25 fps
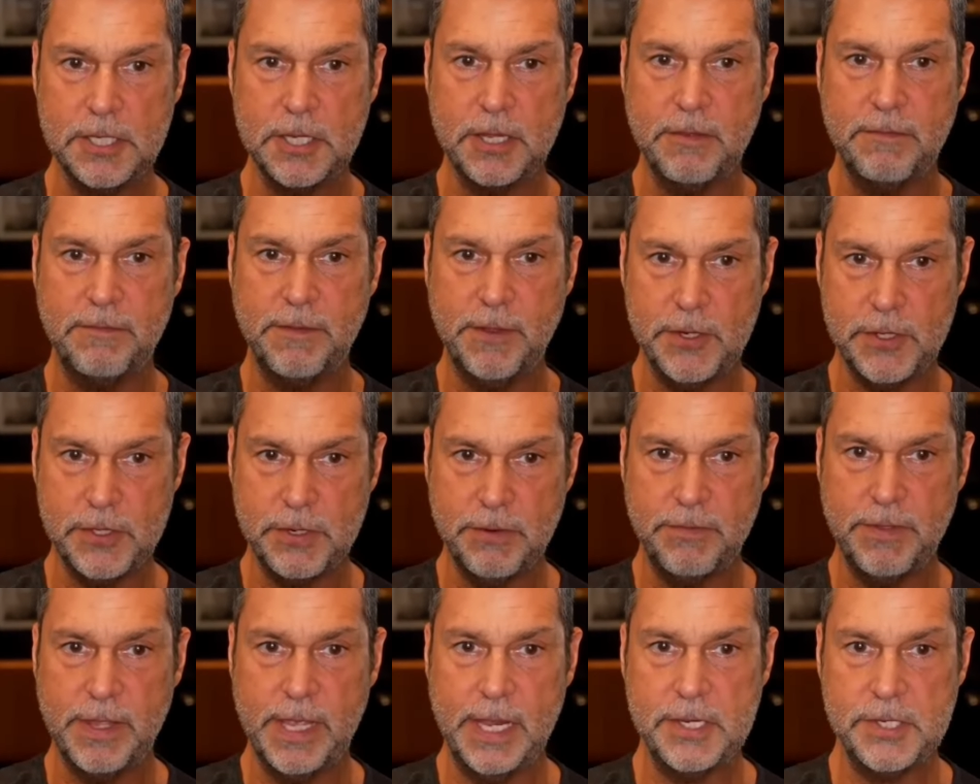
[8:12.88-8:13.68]
to the future
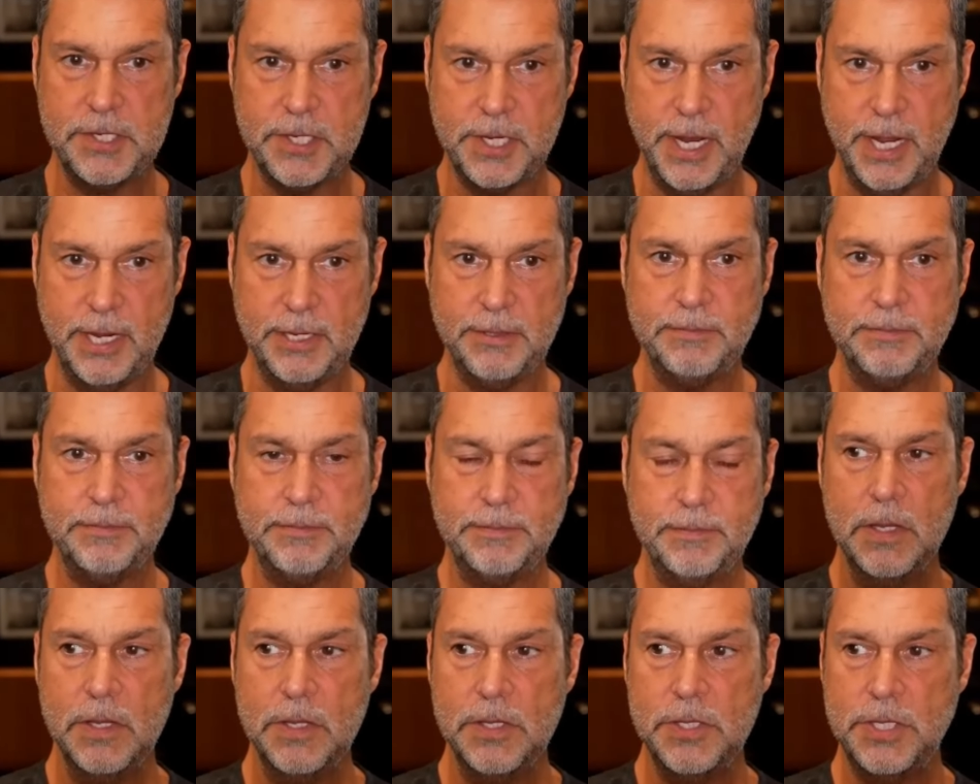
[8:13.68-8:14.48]
of the internet.
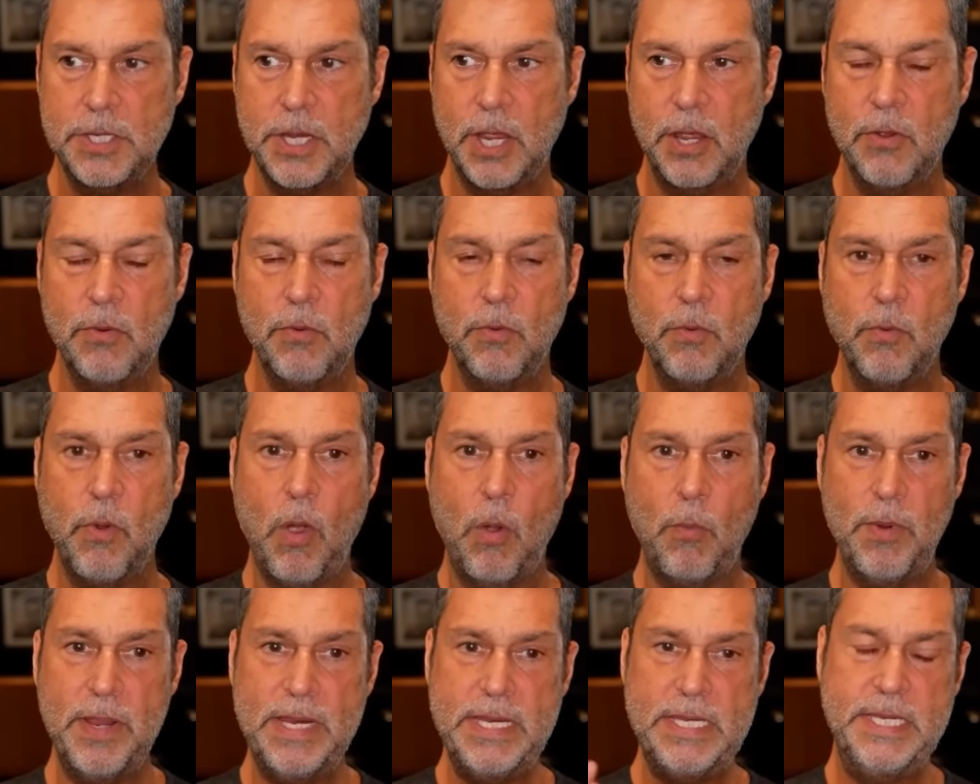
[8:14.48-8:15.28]
So
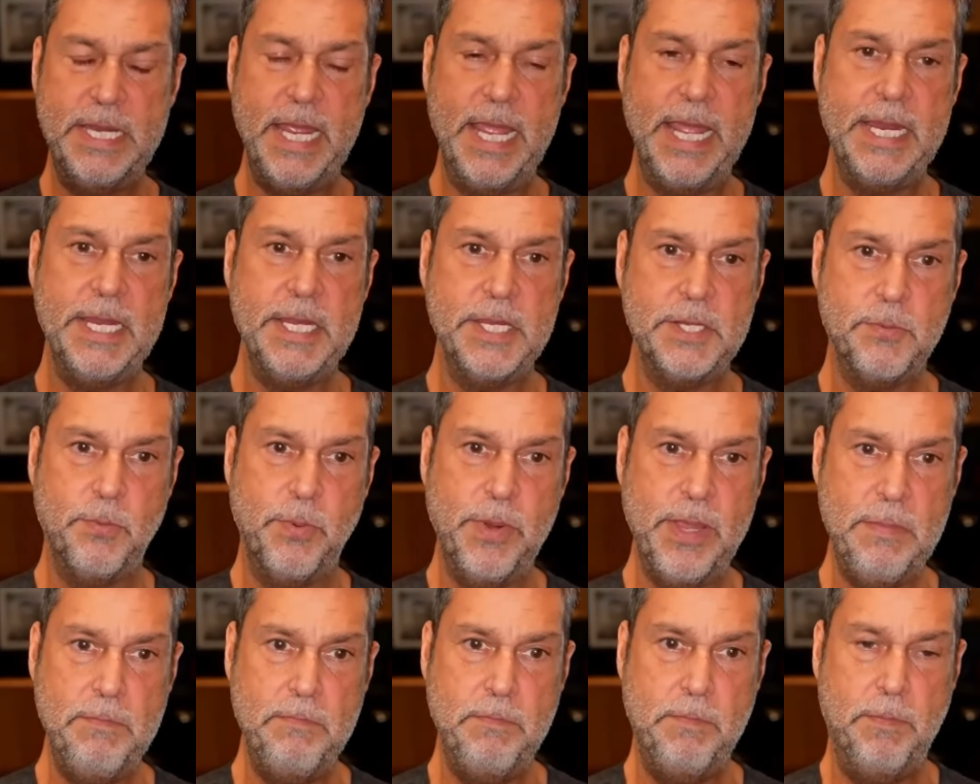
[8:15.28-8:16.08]
what we did is
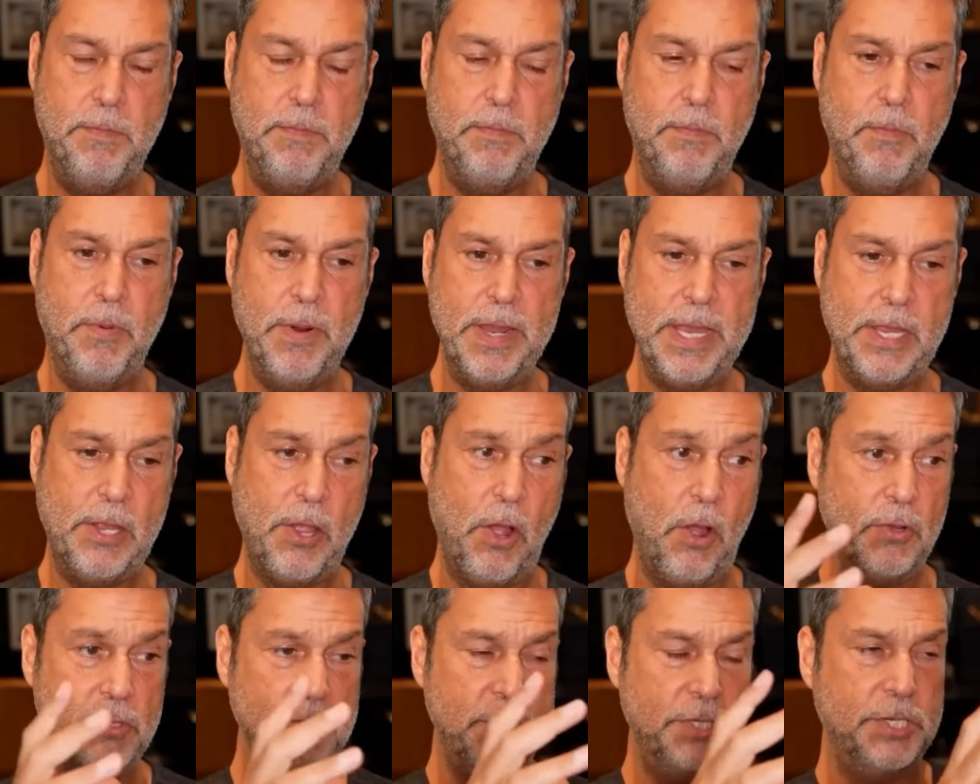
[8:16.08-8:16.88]
we we
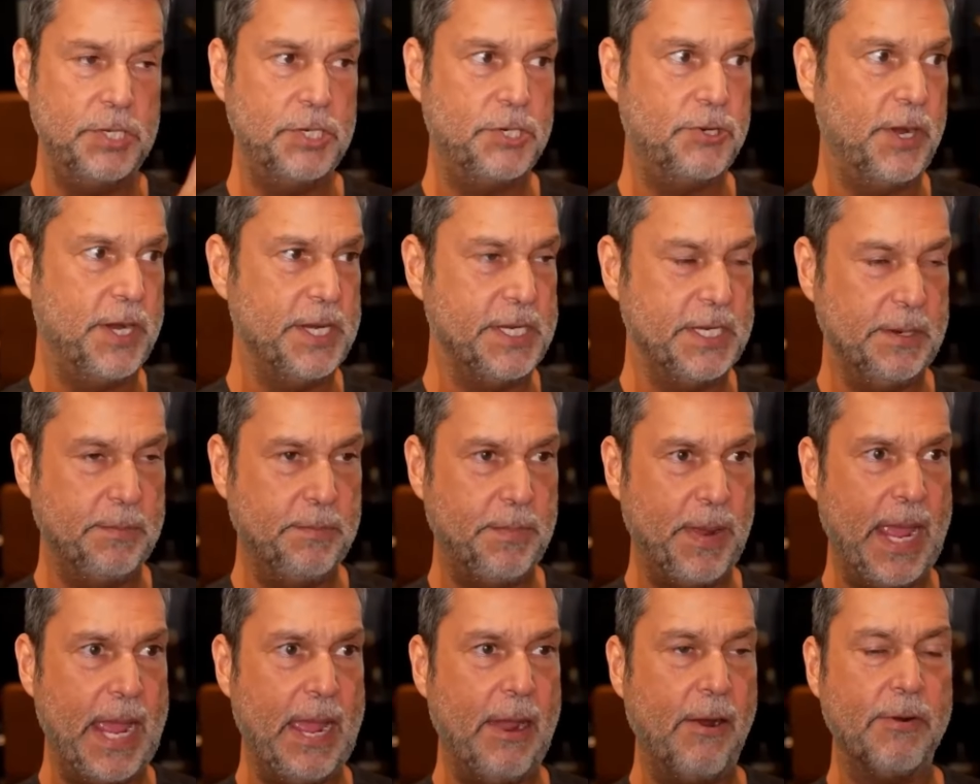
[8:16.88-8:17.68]
concentrated
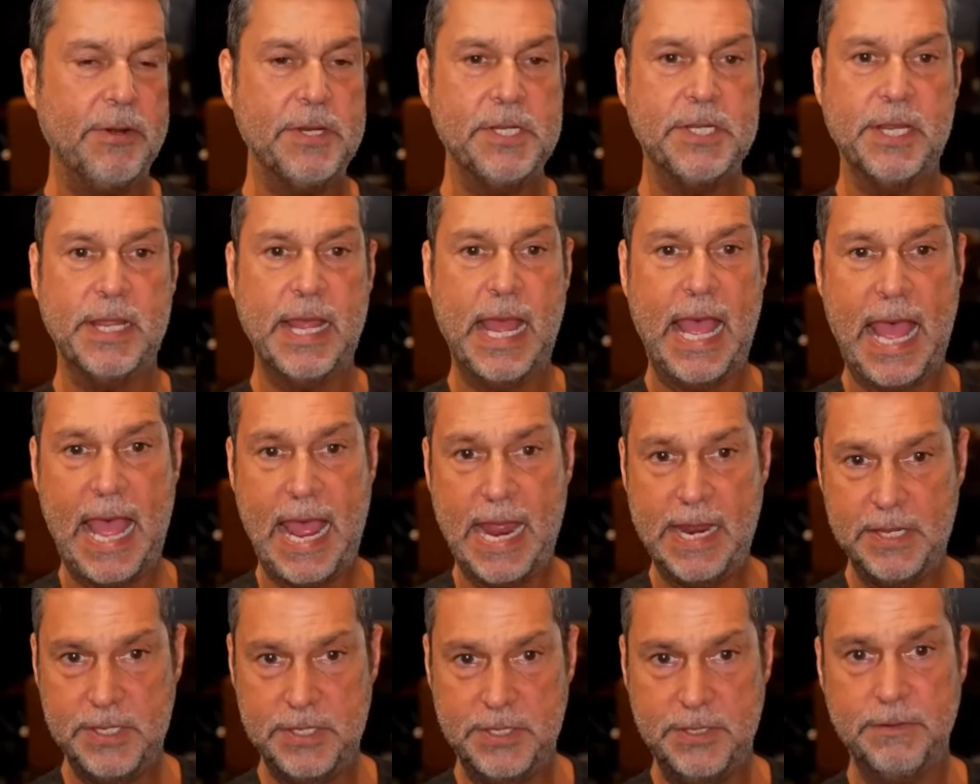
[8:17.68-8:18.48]
power into the
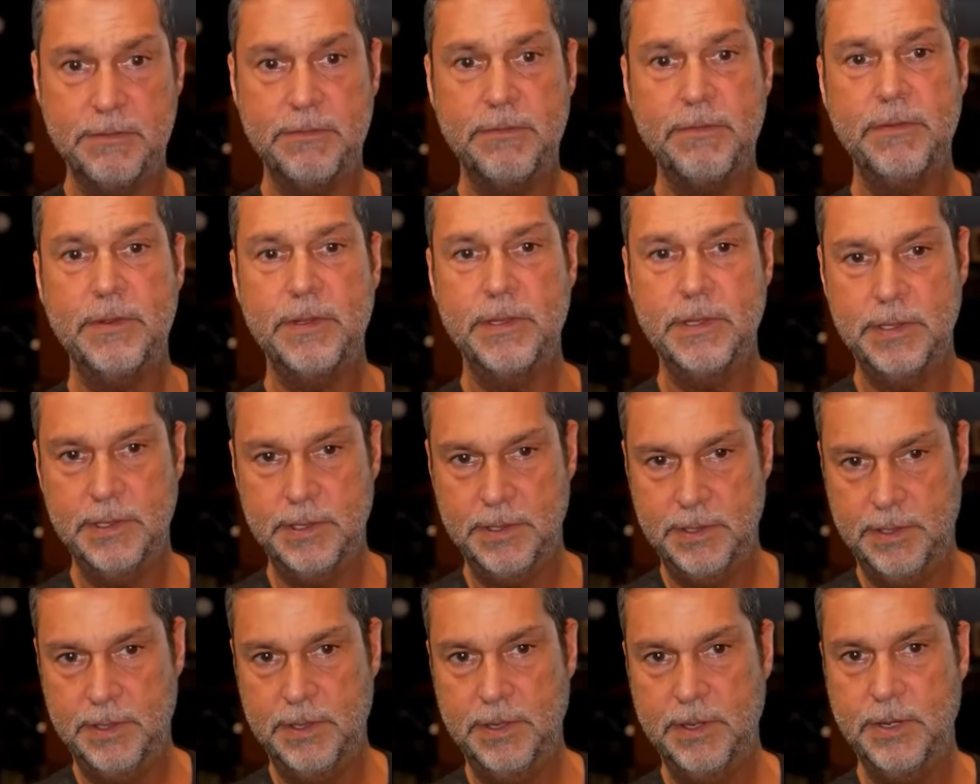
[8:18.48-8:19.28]
hands of
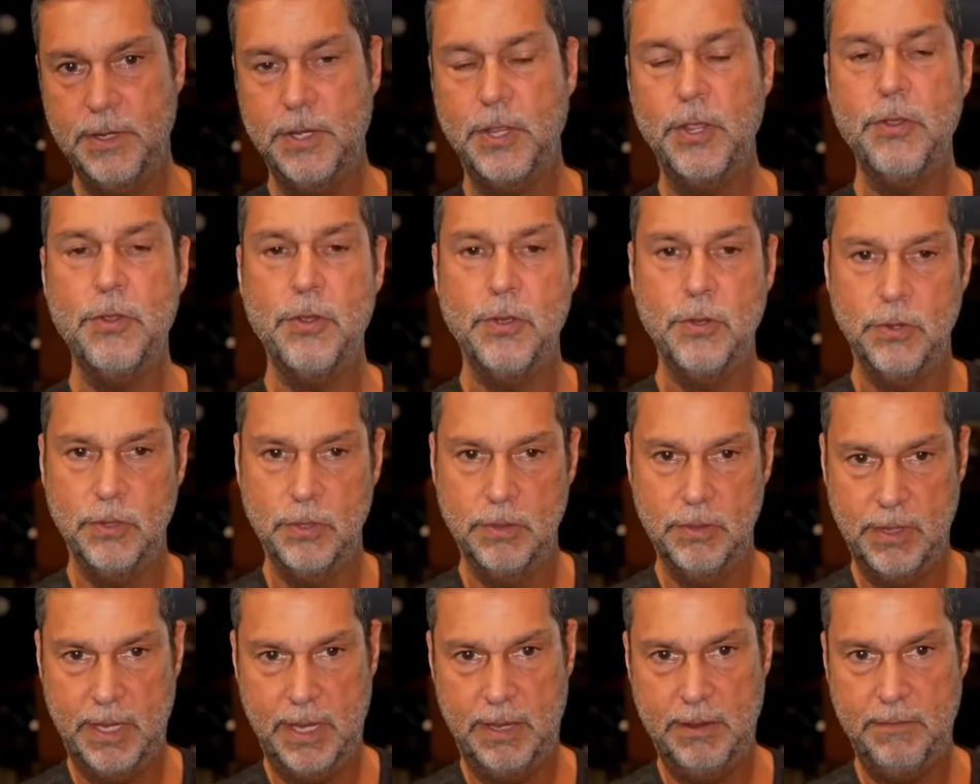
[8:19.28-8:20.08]

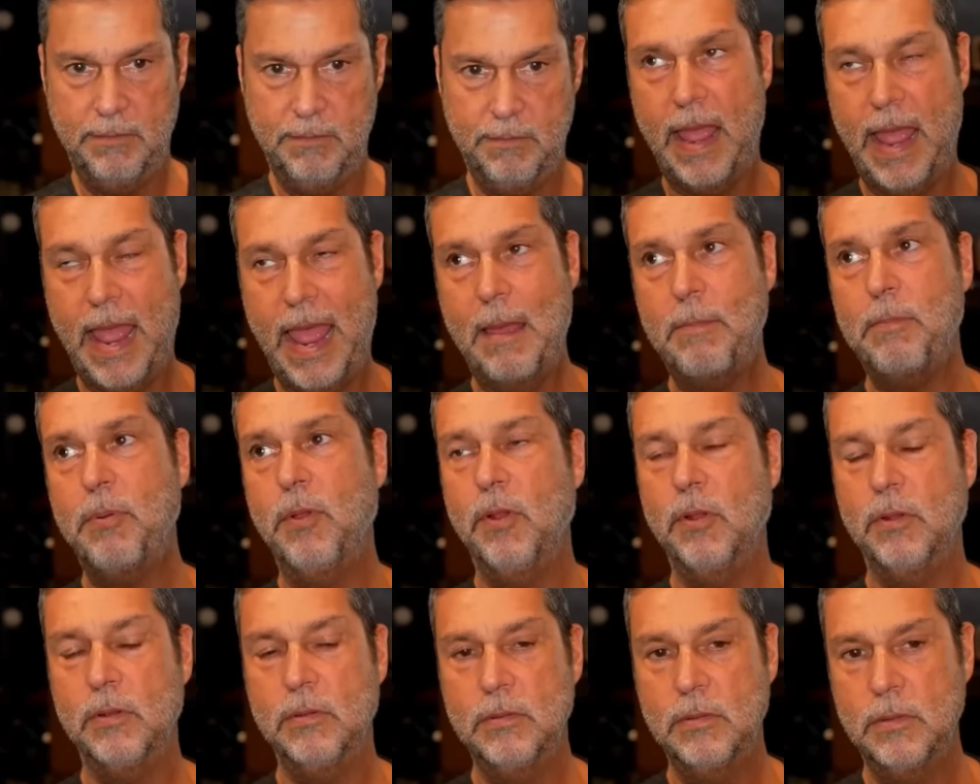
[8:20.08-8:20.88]
Google,
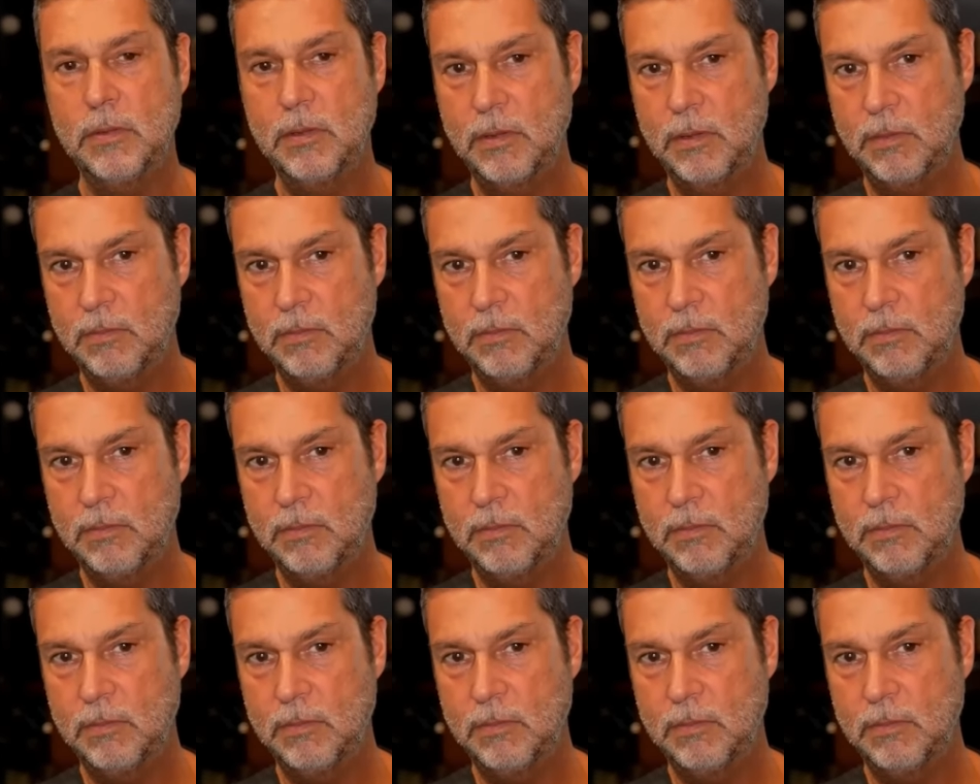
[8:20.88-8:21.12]
Apple,